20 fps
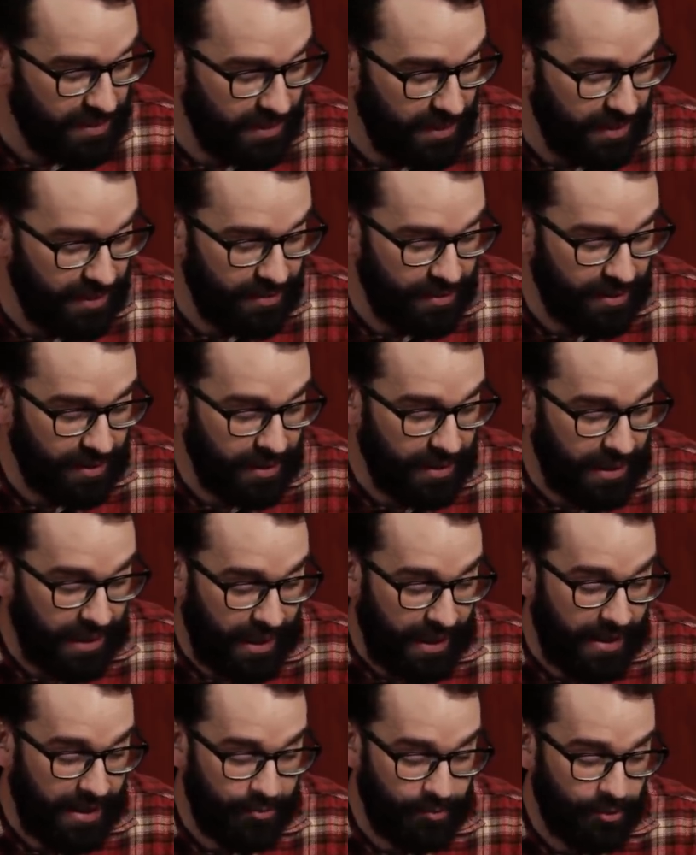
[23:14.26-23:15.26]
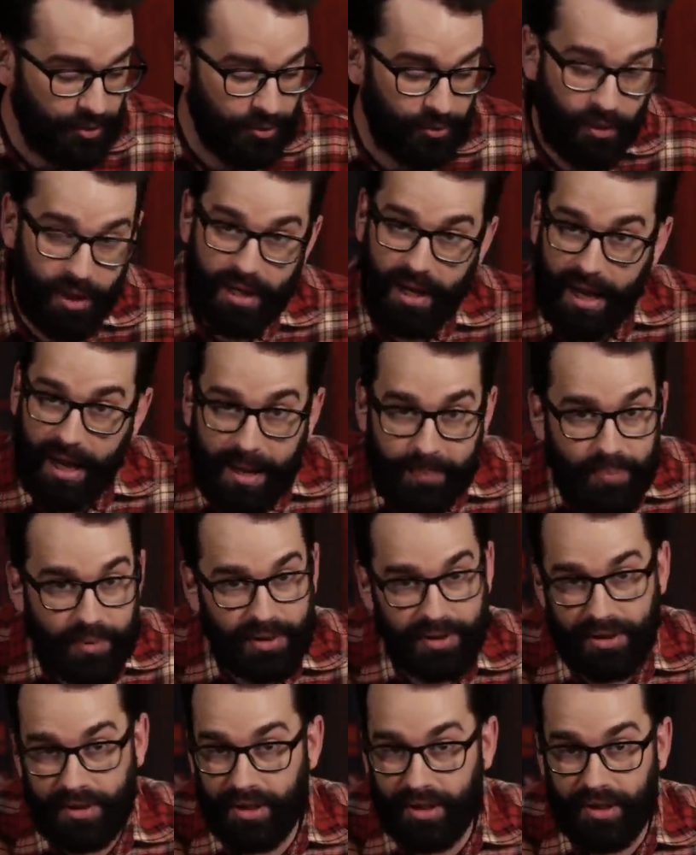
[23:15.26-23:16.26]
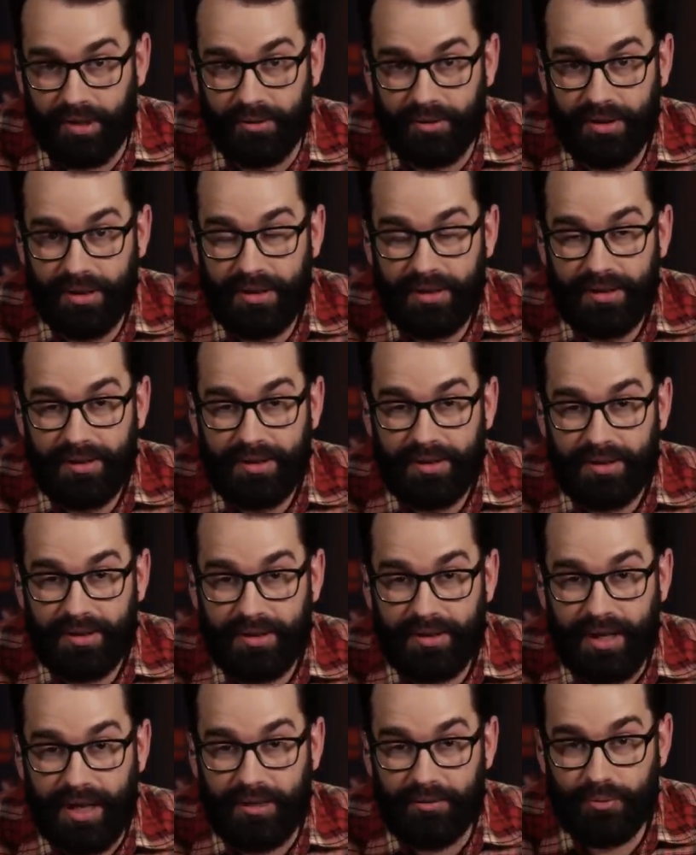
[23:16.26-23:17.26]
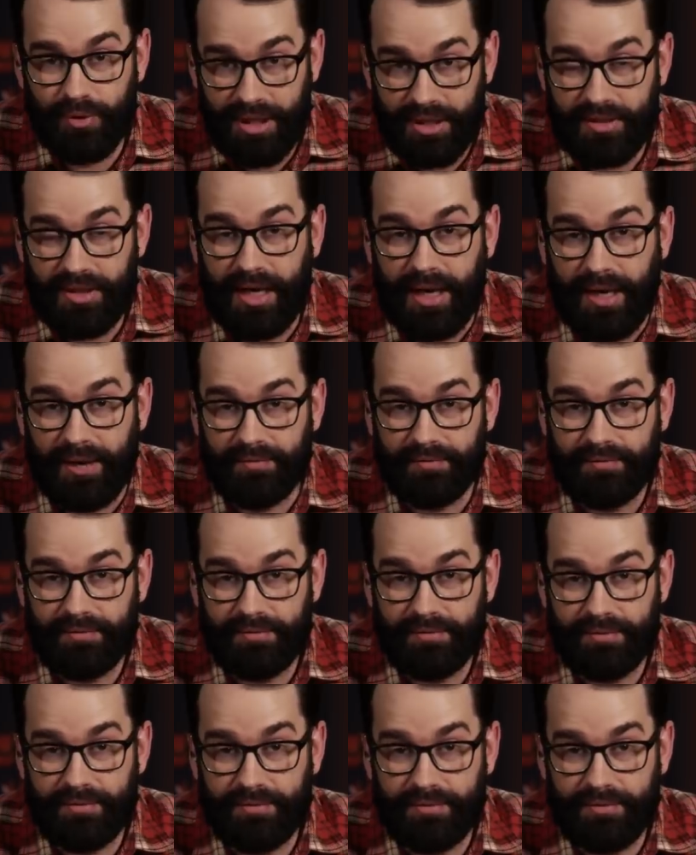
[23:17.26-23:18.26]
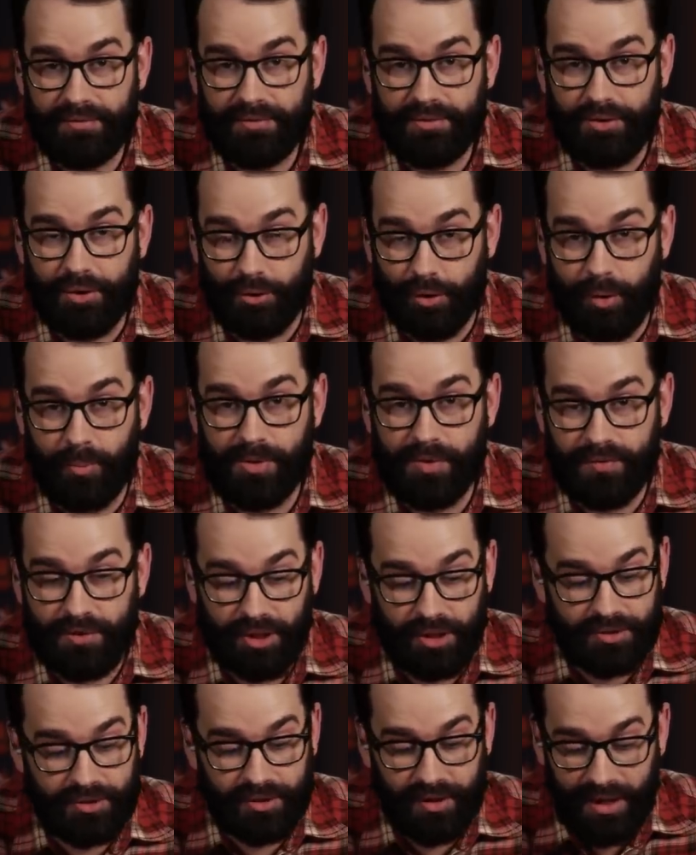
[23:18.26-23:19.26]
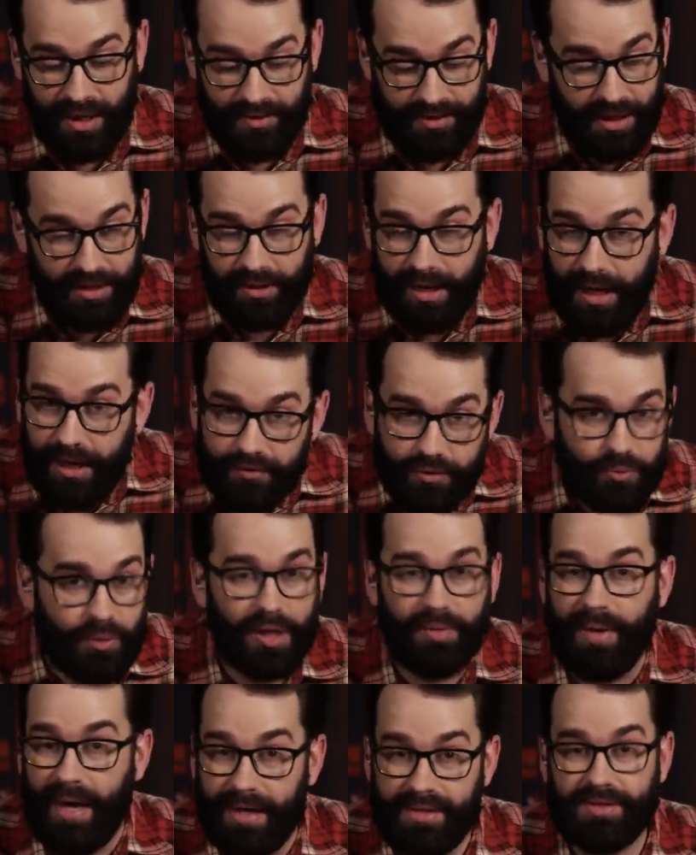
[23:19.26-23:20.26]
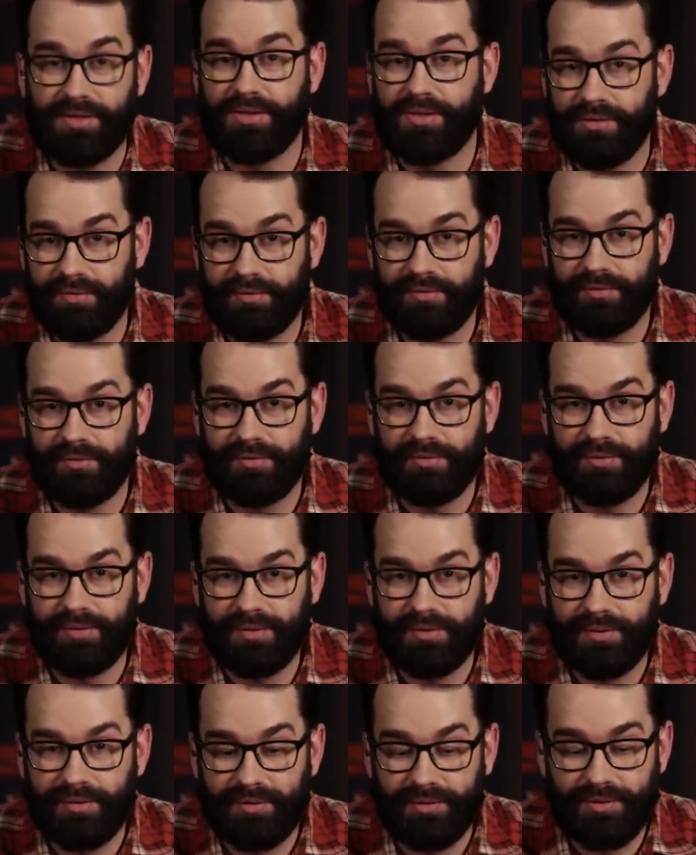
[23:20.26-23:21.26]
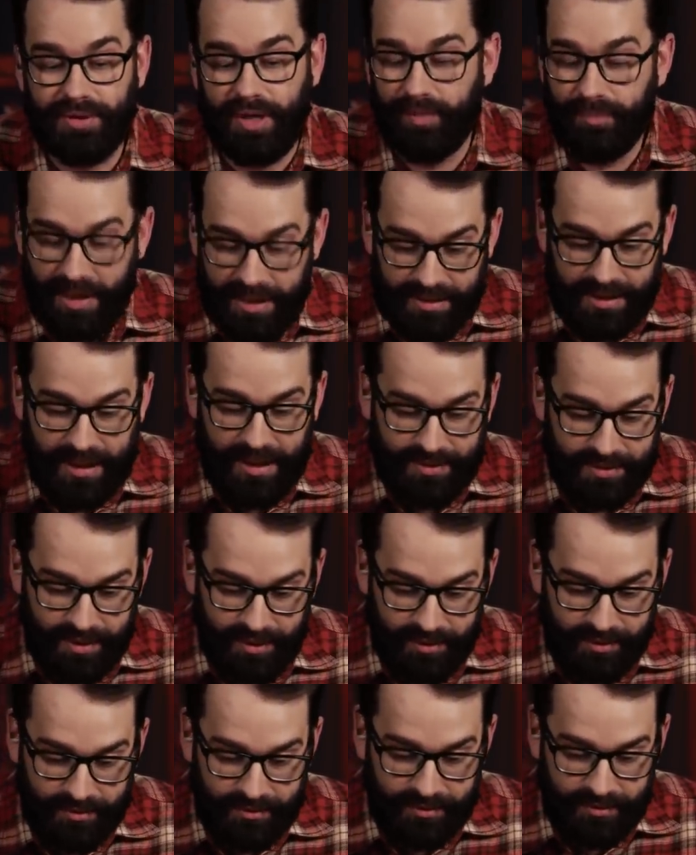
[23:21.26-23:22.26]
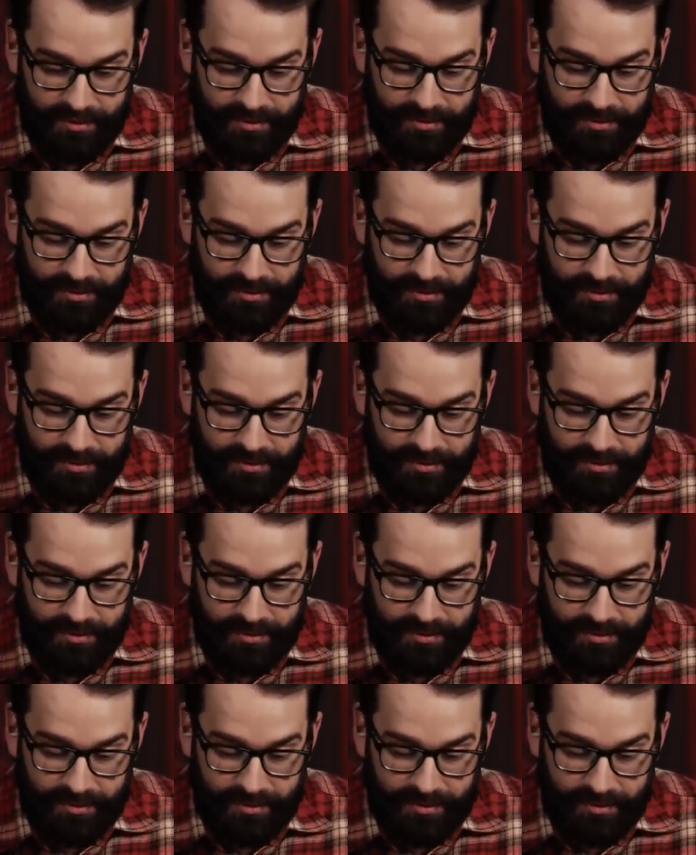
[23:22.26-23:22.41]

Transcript: And uh, I will quite happily go and read that to groups of children, and they don't have to wear masks. So I'll make that deal.